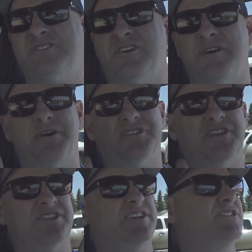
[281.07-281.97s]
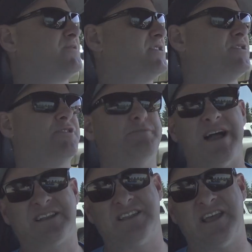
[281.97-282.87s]
So I'm all done this. We're gonna go
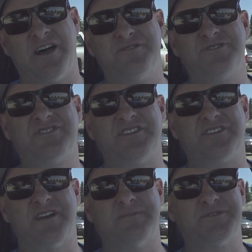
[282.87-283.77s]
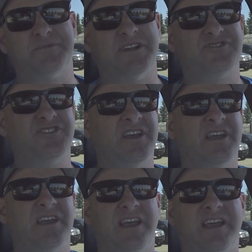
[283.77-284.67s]
back to the house. I'm gonna grab some lunch,
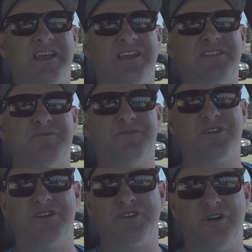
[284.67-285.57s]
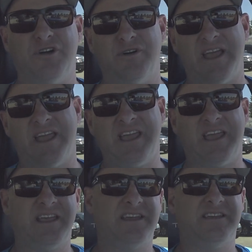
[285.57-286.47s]
and then we're gonna go
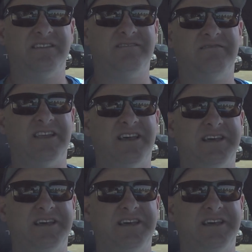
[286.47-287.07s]
and